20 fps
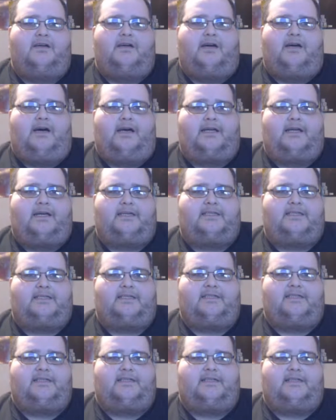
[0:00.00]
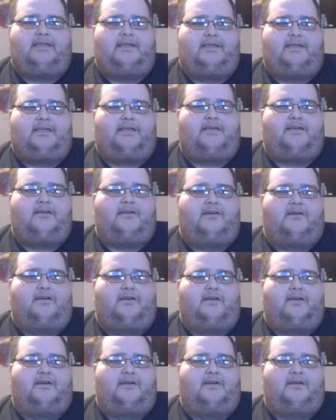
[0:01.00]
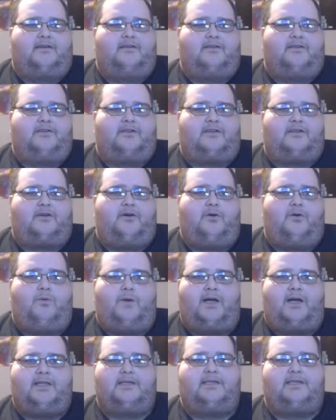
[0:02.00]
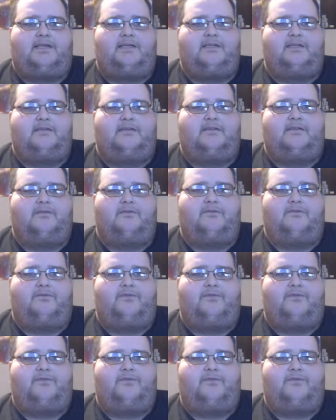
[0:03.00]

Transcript: I honestly think uh, the quality of